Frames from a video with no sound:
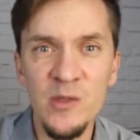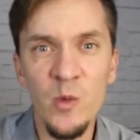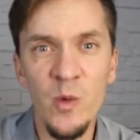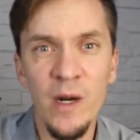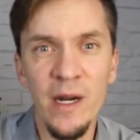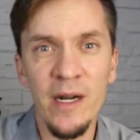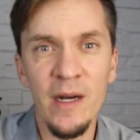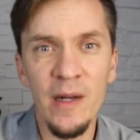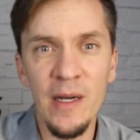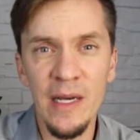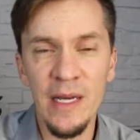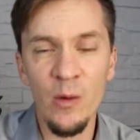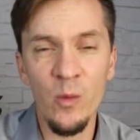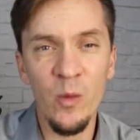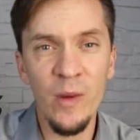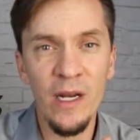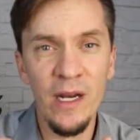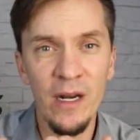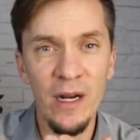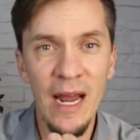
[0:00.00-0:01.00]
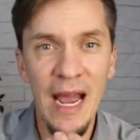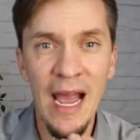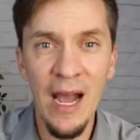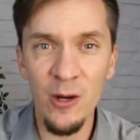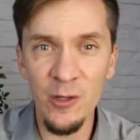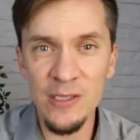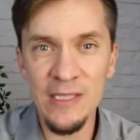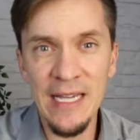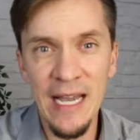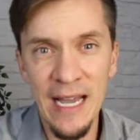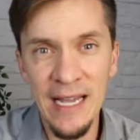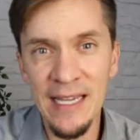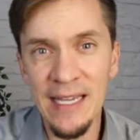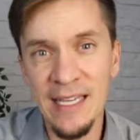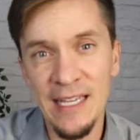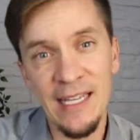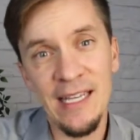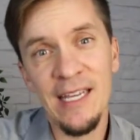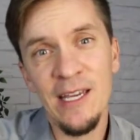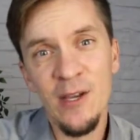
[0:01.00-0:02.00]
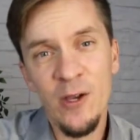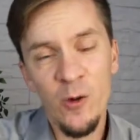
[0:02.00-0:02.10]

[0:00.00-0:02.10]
where we are house hacking,